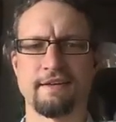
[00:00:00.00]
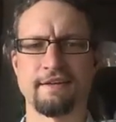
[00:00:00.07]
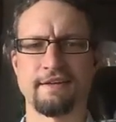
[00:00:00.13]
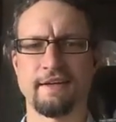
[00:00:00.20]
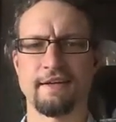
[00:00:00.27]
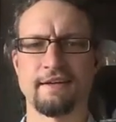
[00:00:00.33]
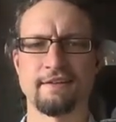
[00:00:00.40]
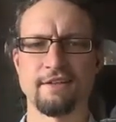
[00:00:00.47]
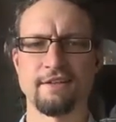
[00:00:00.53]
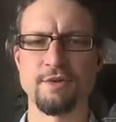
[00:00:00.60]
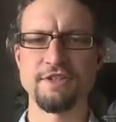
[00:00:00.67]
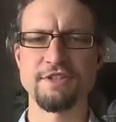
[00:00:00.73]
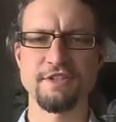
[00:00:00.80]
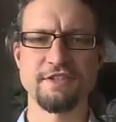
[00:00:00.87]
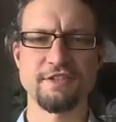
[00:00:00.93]
Yeah, it
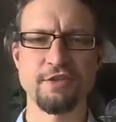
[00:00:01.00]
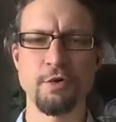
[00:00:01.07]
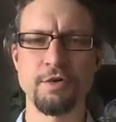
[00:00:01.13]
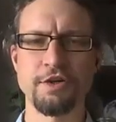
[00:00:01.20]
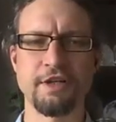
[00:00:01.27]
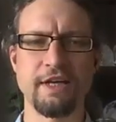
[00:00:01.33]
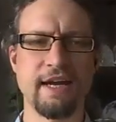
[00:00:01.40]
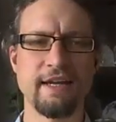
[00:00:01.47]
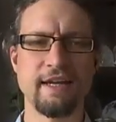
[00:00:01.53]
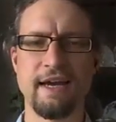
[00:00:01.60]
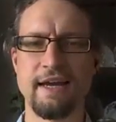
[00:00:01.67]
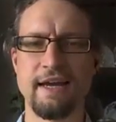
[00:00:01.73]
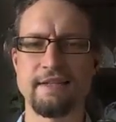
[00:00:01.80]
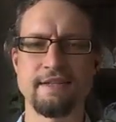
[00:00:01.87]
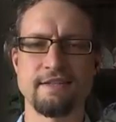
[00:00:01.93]
was so good.
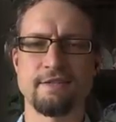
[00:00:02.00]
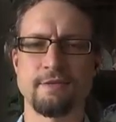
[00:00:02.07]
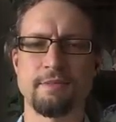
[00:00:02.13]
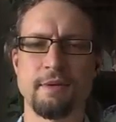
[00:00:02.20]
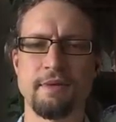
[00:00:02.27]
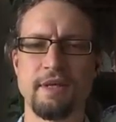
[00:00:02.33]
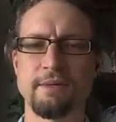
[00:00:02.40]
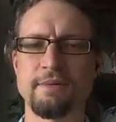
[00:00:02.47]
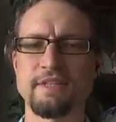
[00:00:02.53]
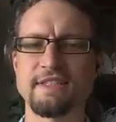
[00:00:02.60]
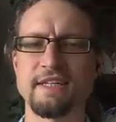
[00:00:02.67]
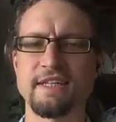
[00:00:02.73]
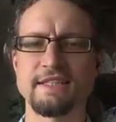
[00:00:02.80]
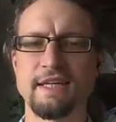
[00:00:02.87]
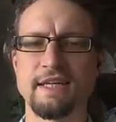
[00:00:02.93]
This will be like my
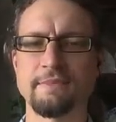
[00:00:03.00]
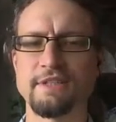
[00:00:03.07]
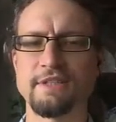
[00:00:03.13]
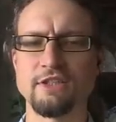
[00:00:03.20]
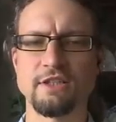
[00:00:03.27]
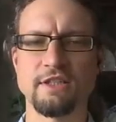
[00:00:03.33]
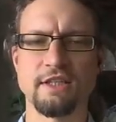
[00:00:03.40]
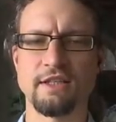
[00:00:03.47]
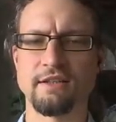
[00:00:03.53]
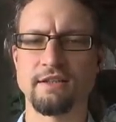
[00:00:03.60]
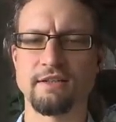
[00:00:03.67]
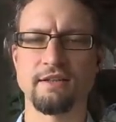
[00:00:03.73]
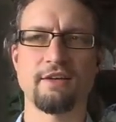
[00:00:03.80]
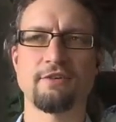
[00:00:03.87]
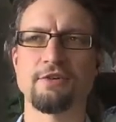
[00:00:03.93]
second time teaching it,
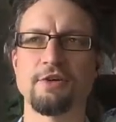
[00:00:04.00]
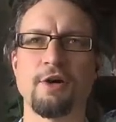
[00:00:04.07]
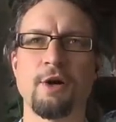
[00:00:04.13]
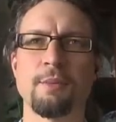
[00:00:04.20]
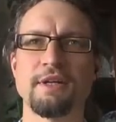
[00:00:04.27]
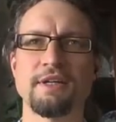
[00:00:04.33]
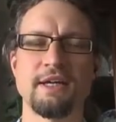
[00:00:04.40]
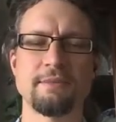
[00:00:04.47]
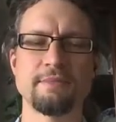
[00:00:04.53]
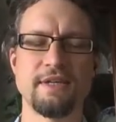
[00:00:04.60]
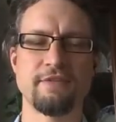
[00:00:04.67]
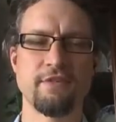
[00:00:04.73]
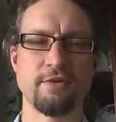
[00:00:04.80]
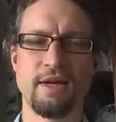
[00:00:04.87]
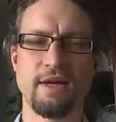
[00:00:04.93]
and I don't know how many times
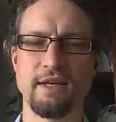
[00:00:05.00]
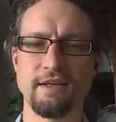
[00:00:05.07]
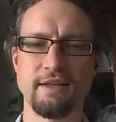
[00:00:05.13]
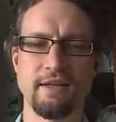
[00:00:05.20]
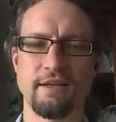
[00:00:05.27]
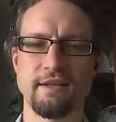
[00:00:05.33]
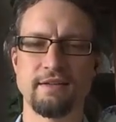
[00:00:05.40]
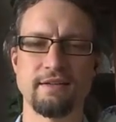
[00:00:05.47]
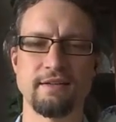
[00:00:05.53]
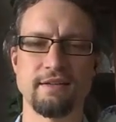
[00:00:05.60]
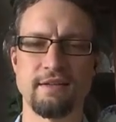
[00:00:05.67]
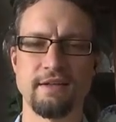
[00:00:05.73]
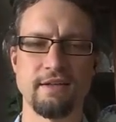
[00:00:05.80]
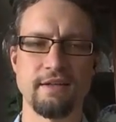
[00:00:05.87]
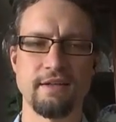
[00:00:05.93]
having read it, and
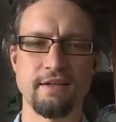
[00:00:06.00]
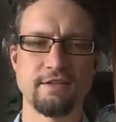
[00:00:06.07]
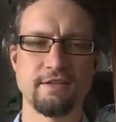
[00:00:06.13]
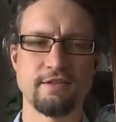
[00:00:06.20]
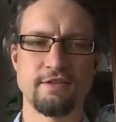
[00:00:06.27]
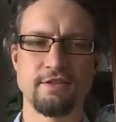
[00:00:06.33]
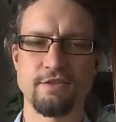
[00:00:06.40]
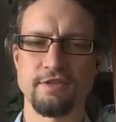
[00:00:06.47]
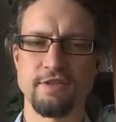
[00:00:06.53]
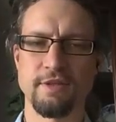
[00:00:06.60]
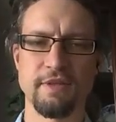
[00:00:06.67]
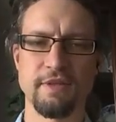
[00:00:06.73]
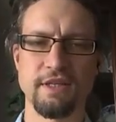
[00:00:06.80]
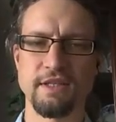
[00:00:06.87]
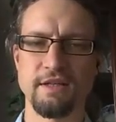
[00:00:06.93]
there's
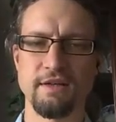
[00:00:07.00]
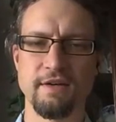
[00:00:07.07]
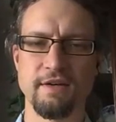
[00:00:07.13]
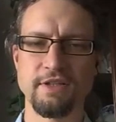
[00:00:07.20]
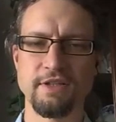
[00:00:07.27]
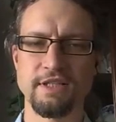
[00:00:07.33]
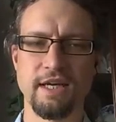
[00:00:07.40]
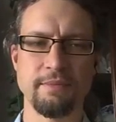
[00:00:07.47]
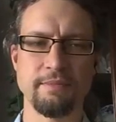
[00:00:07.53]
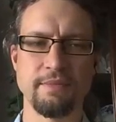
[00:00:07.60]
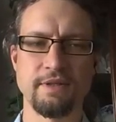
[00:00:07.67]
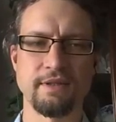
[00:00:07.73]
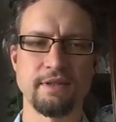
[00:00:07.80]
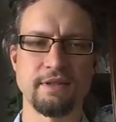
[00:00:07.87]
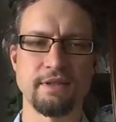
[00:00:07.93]
something there every
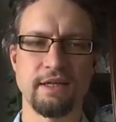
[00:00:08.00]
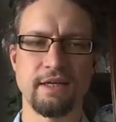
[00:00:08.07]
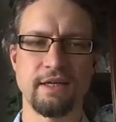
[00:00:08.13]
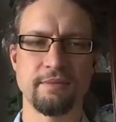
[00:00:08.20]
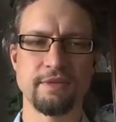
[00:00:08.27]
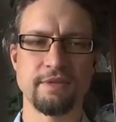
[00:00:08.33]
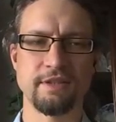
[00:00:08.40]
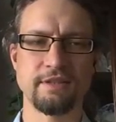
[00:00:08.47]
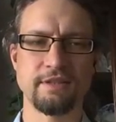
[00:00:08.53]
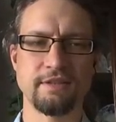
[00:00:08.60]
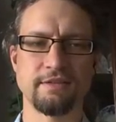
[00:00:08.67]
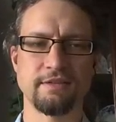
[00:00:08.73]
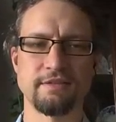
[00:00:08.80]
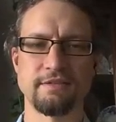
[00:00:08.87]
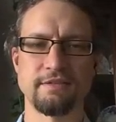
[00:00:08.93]
time
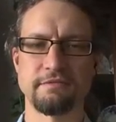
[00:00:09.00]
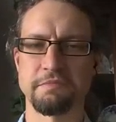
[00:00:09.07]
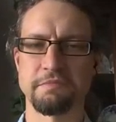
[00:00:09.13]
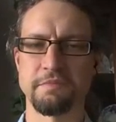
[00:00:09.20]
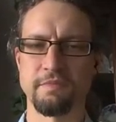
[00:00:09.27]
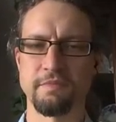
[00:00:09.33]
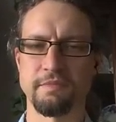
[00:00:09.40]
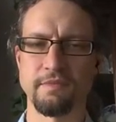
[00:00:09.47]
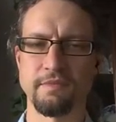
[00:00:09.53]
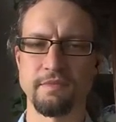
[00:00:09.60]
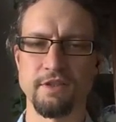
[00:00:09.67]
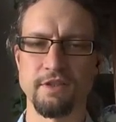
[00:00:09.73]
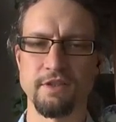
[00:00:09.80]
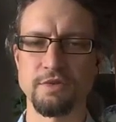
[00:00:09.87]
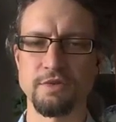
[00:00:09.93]
to
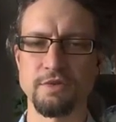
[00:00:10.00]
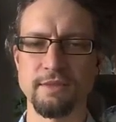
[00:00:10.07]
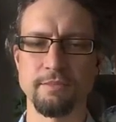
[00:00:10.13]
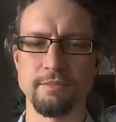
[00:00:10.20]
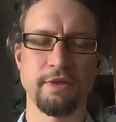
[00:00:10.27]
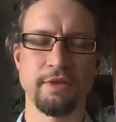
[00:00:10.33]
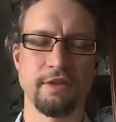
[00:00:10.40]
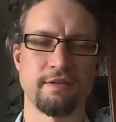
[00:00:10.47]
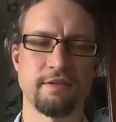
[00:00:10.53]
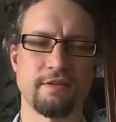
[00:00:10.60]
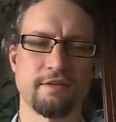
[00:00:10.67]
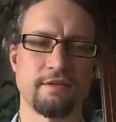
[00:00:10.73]
go deep with.